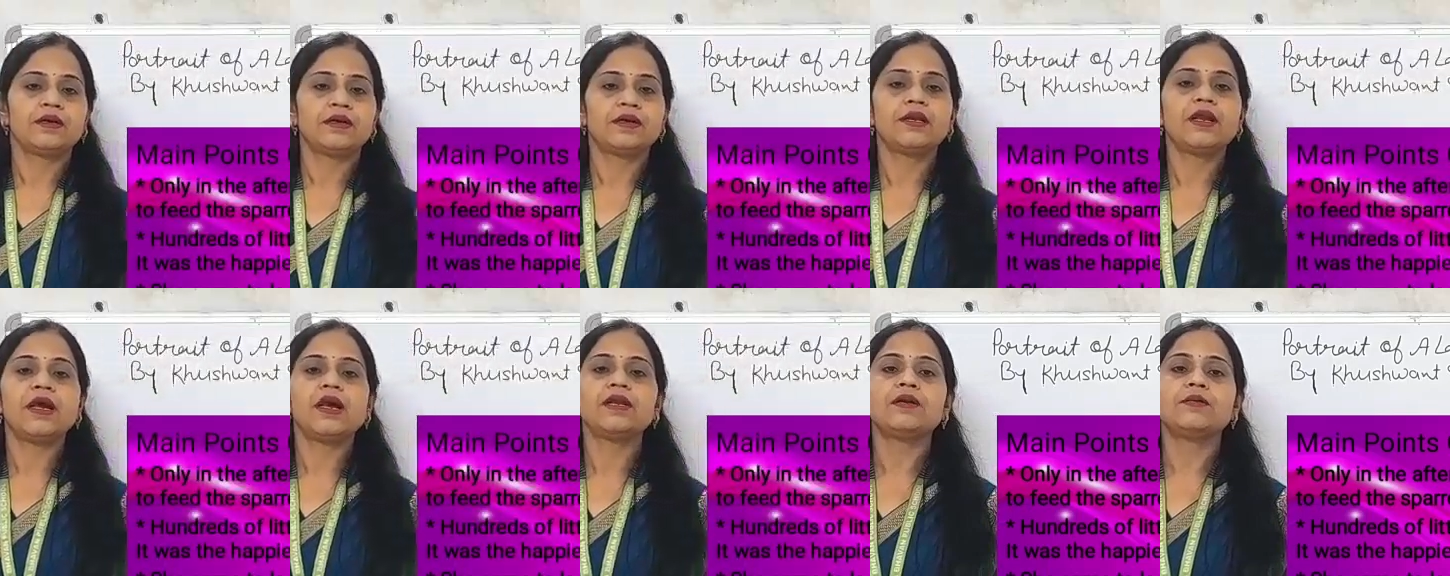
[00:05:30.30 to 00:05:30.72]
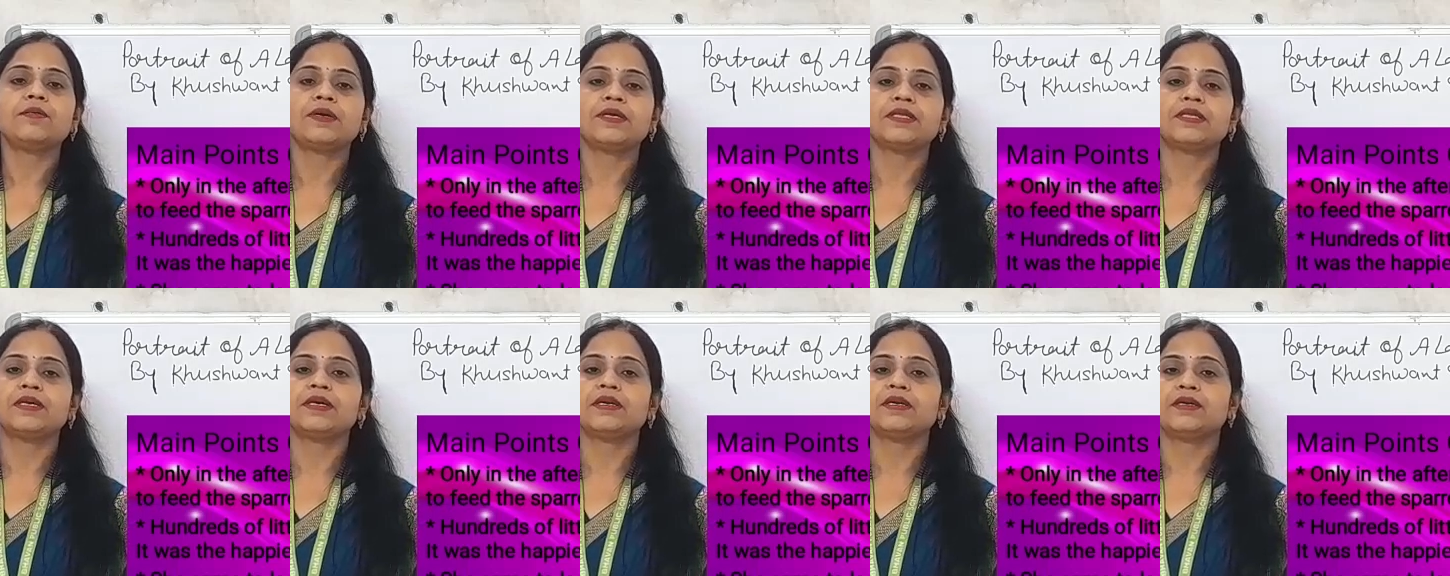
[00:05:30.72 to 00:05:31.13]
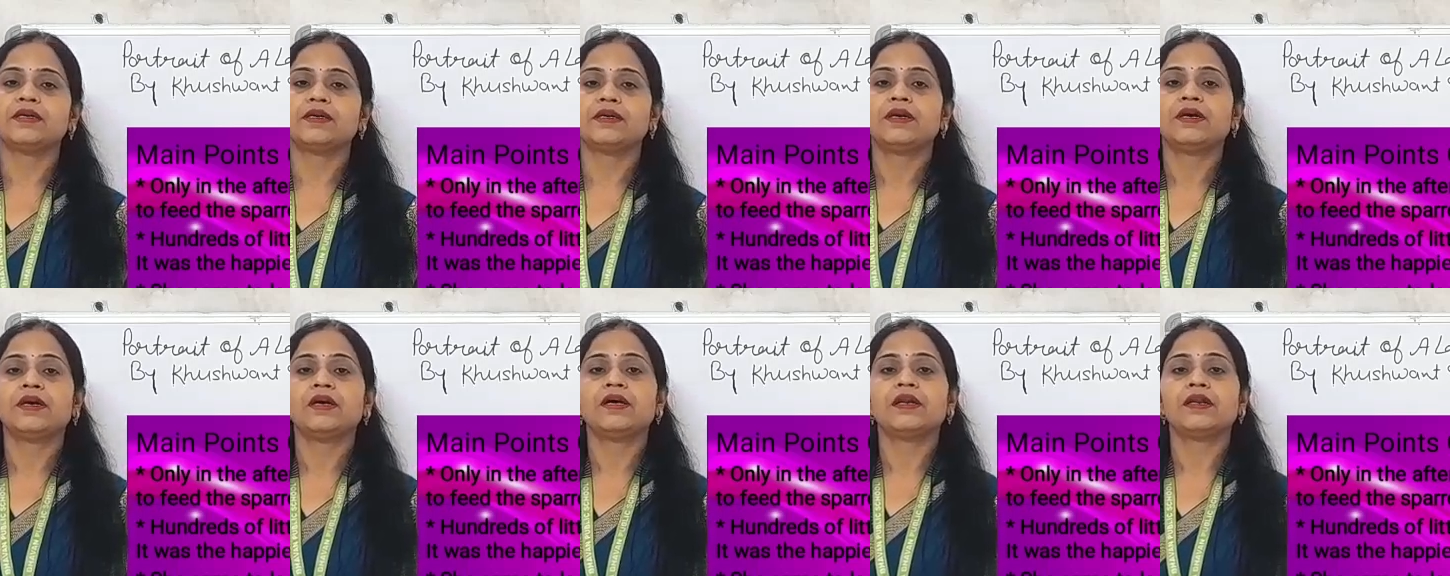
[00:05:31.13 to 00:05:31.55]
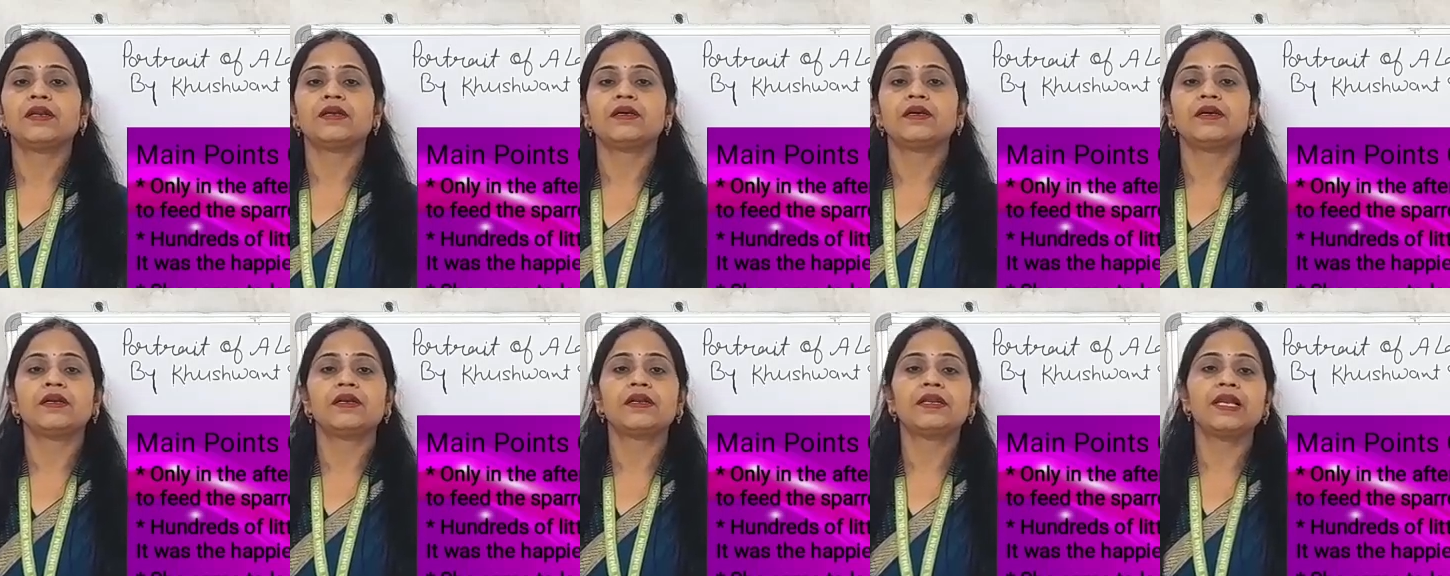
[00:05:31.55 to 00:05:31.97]
Grandmother
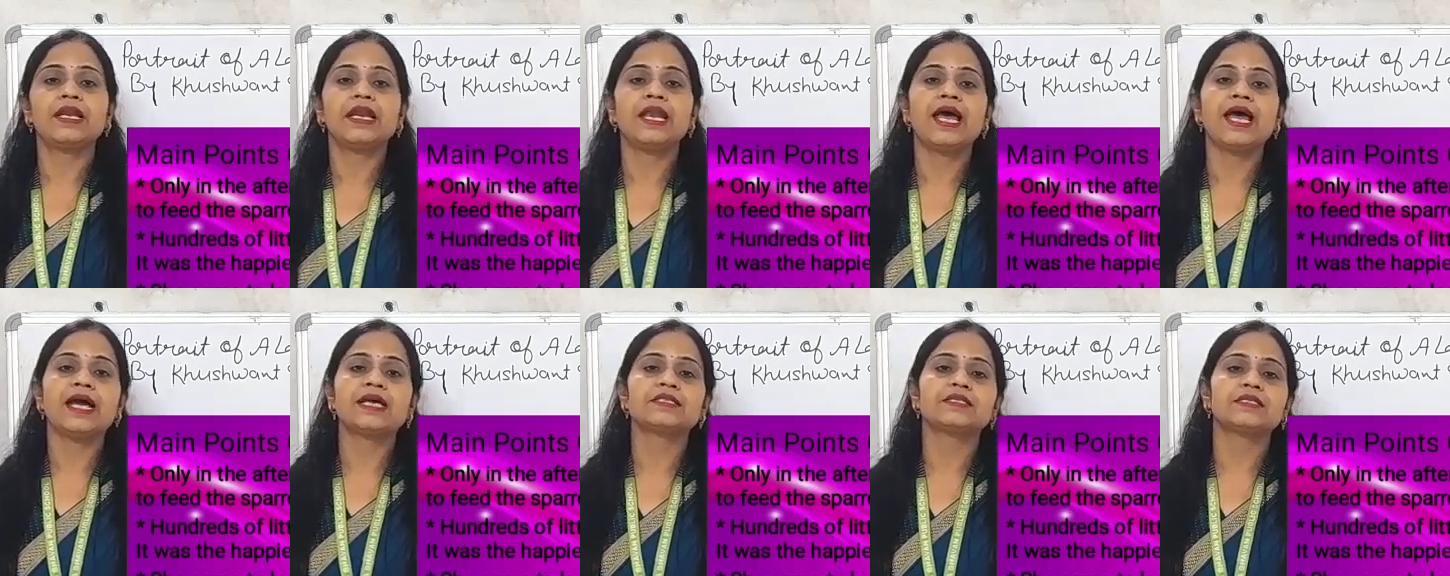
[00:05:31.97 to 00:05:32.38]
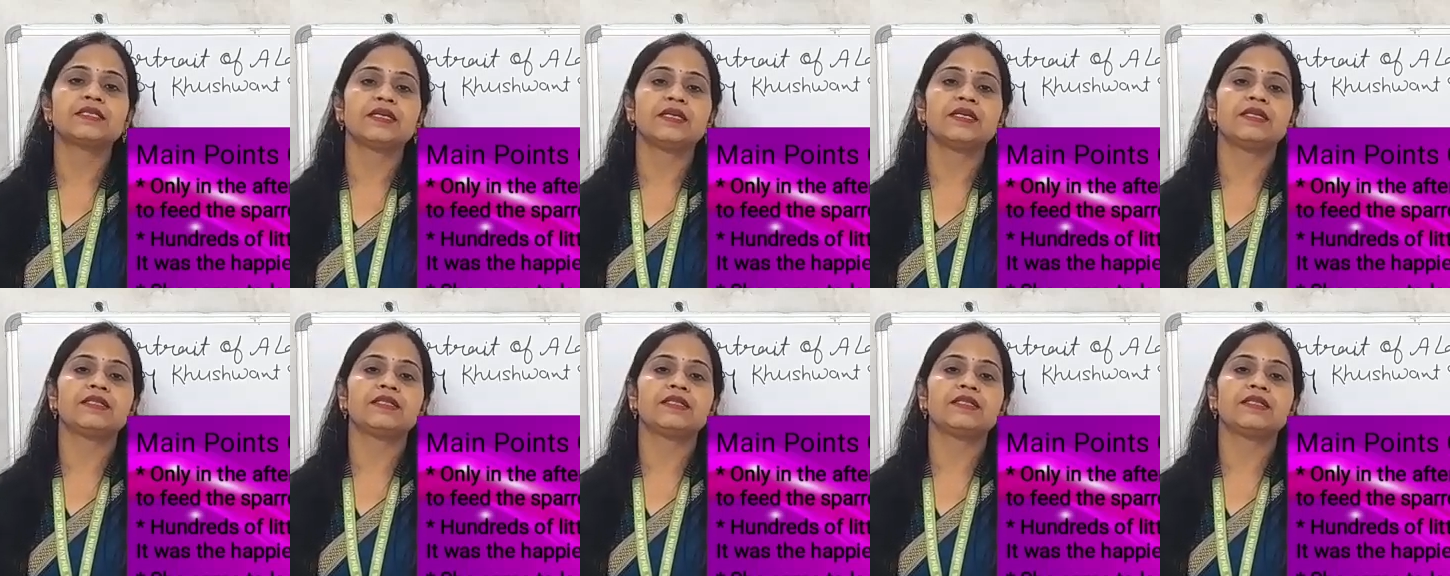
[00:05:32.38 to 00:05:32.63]
relaxed